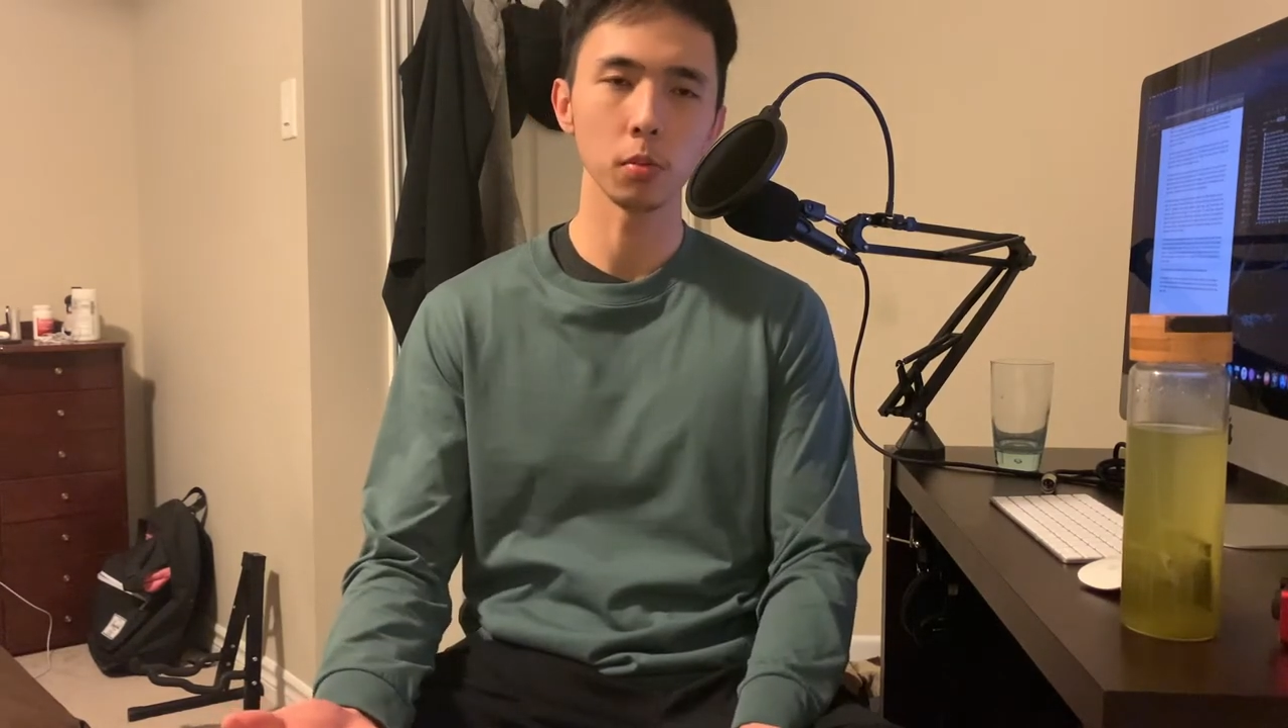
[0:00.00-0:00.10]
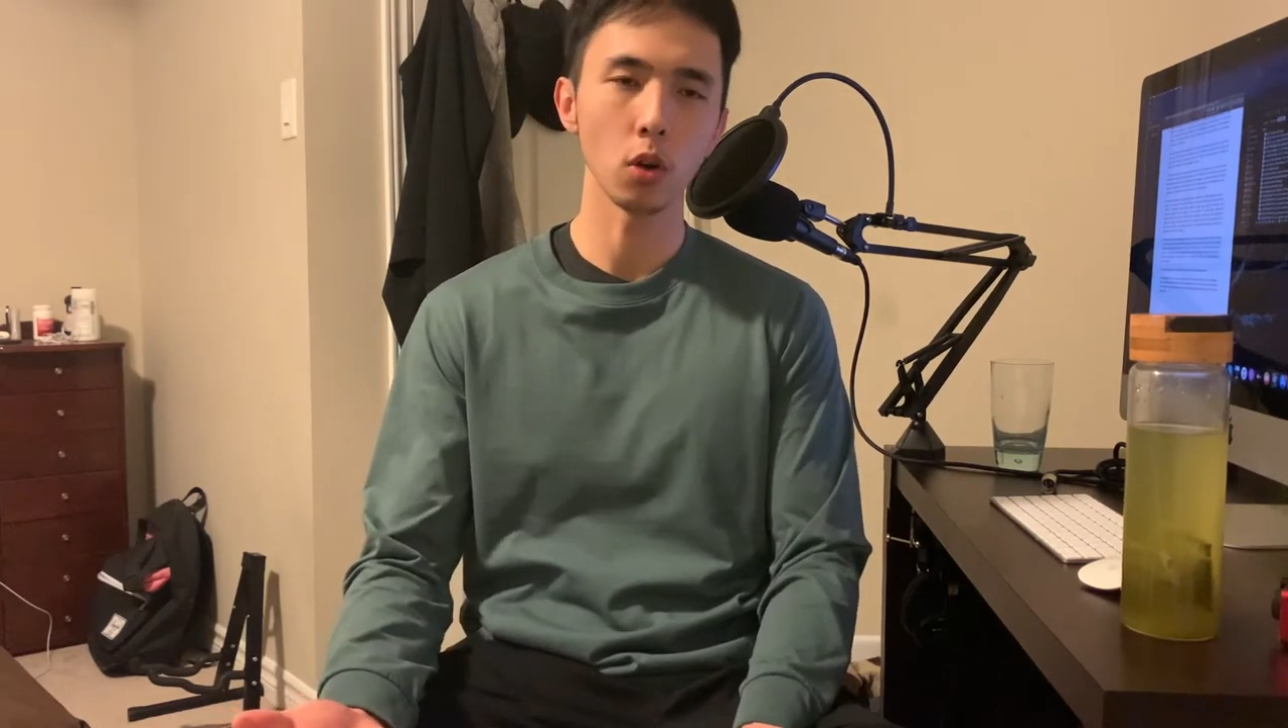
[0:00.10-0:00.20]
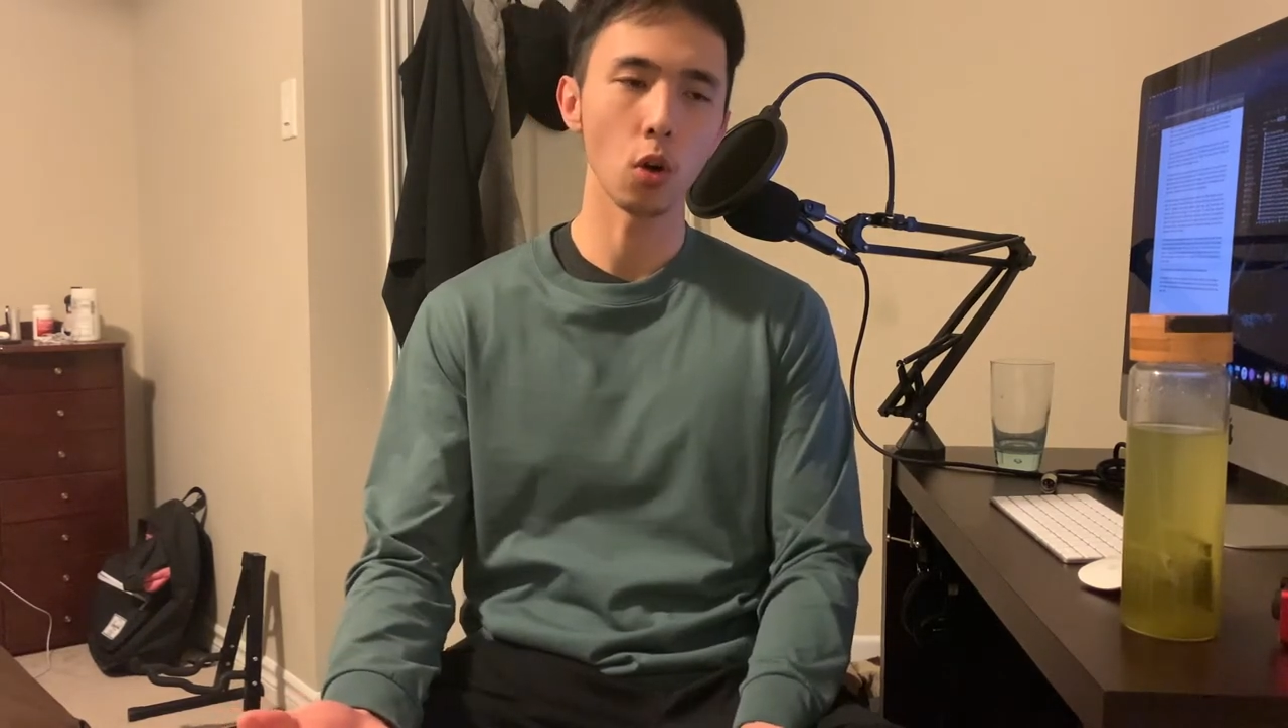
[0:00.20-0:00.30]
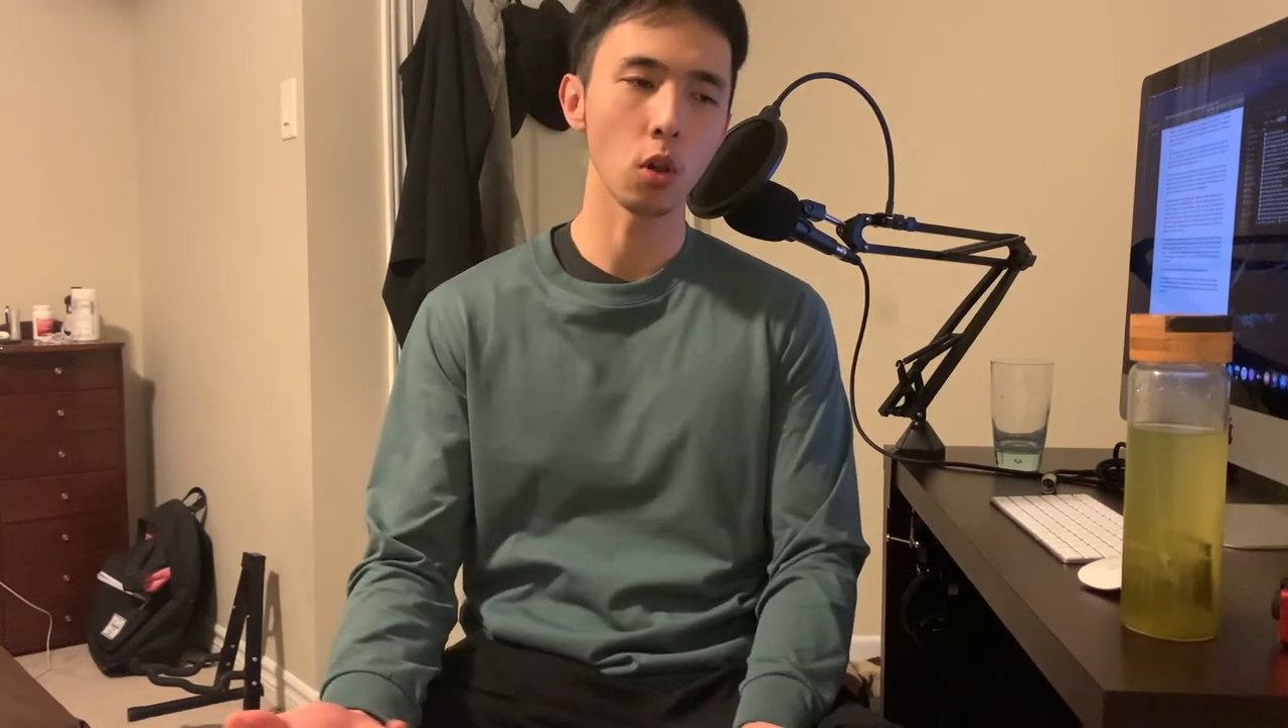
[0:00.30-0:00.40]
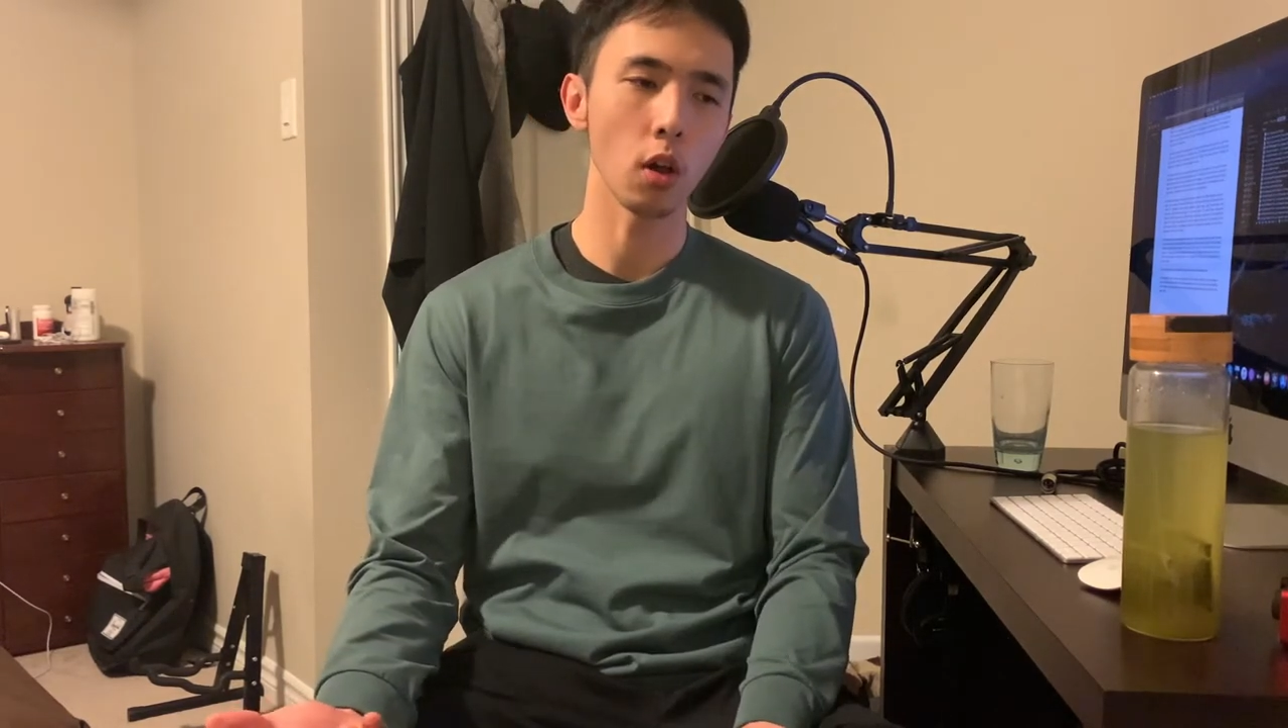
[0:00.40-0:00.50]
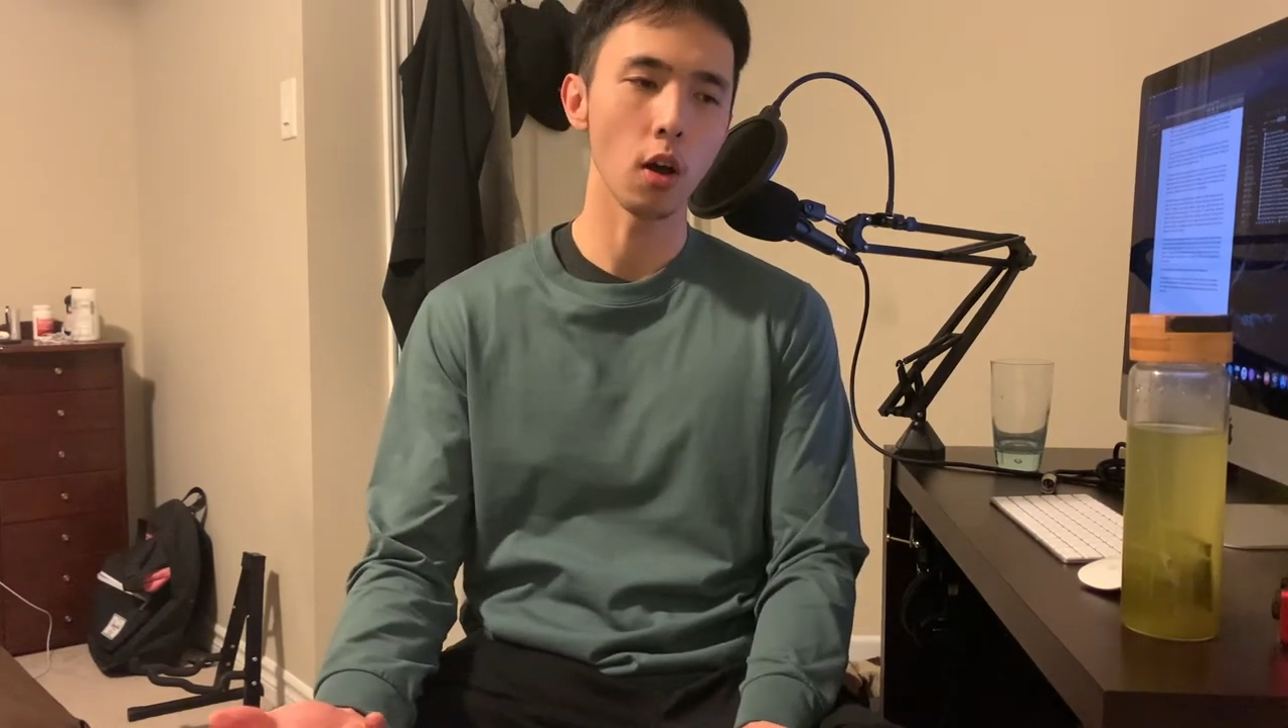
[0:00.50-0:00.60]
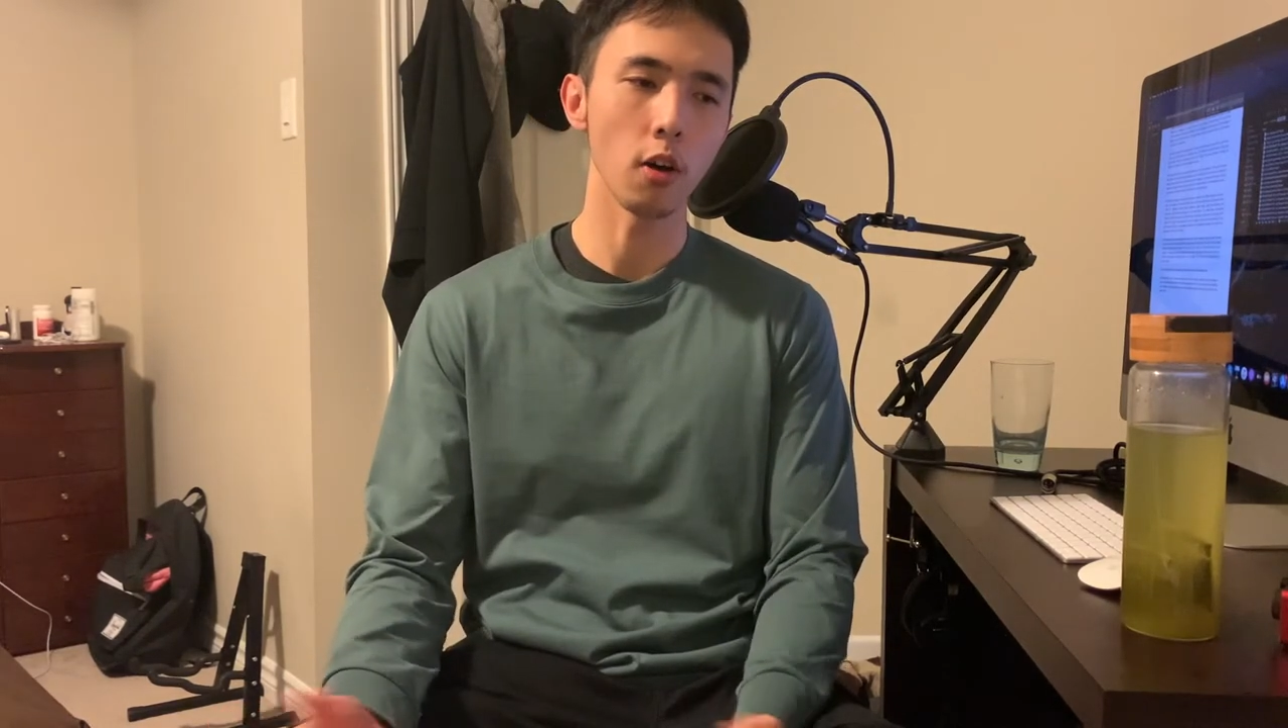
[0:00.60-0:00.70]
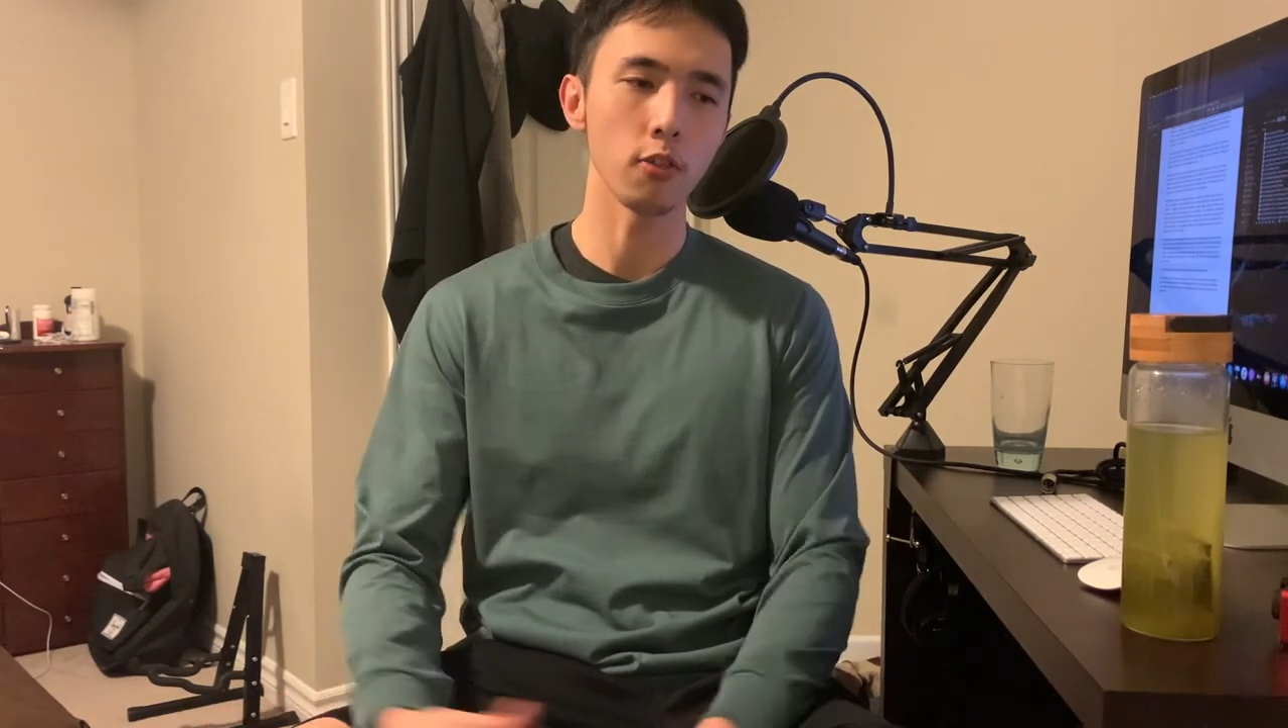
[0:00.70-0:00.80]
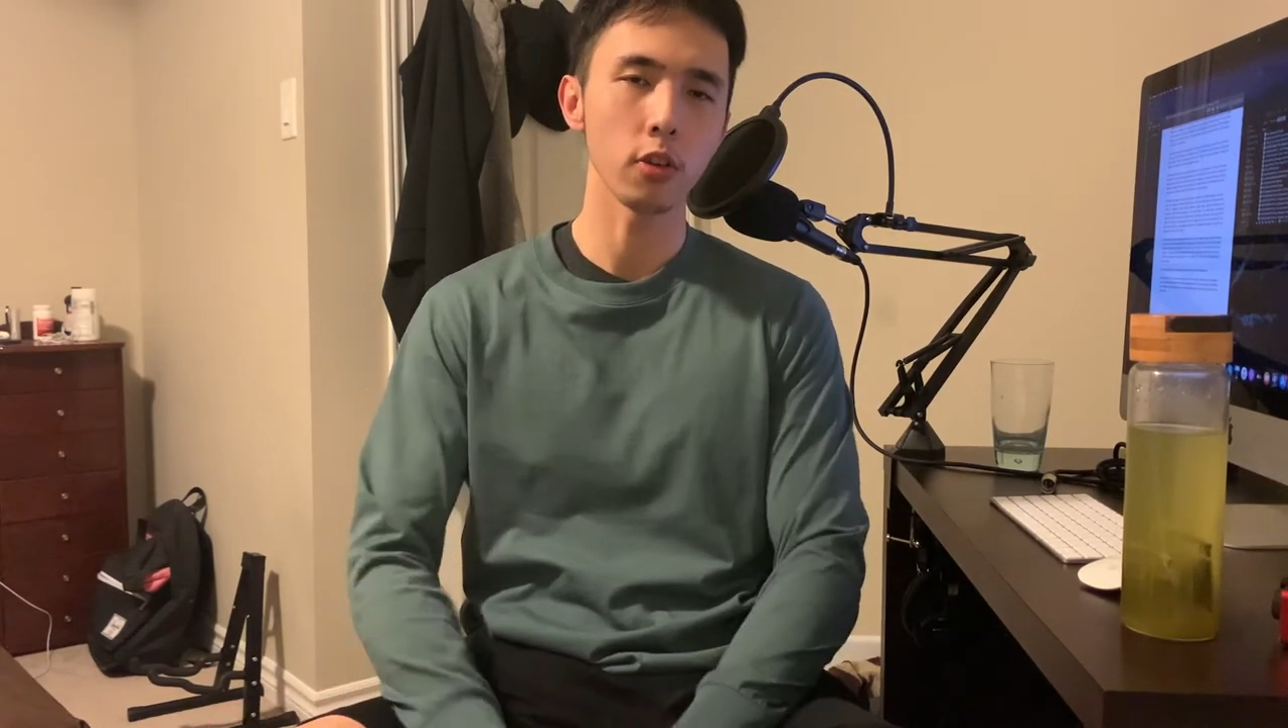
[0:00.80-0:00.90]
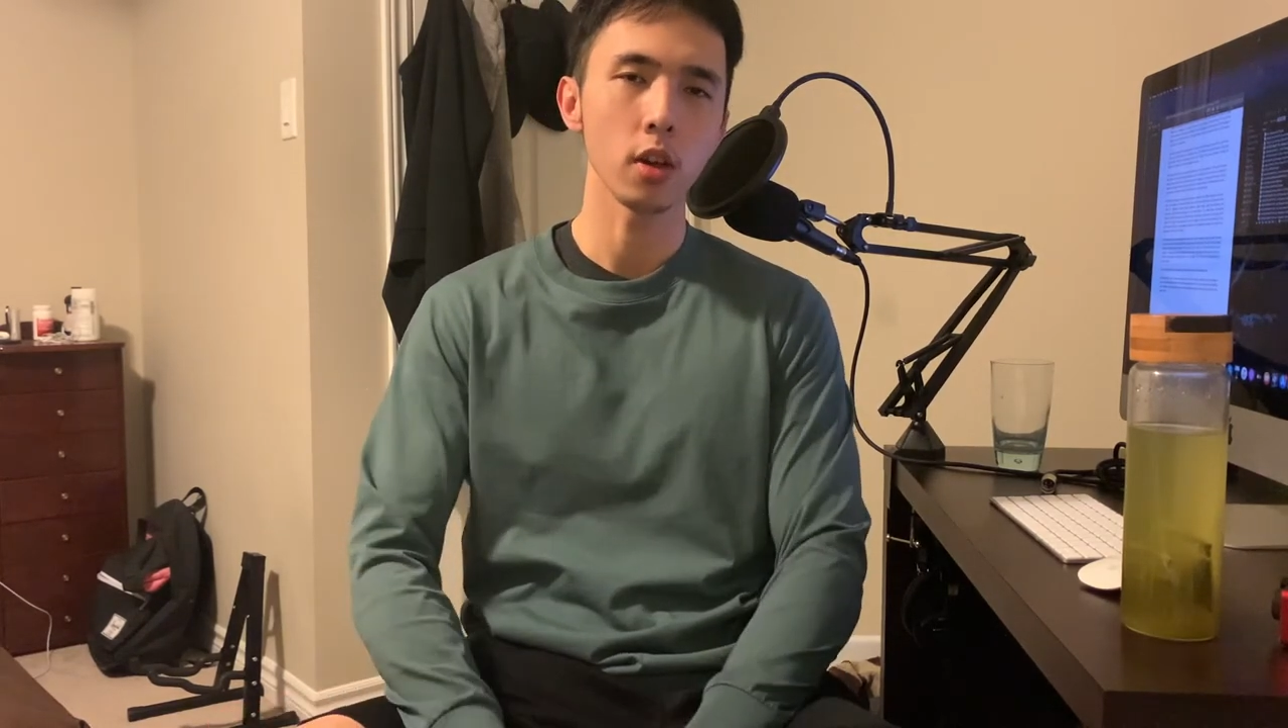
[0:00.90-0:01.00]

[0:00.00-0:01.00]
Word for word: goal of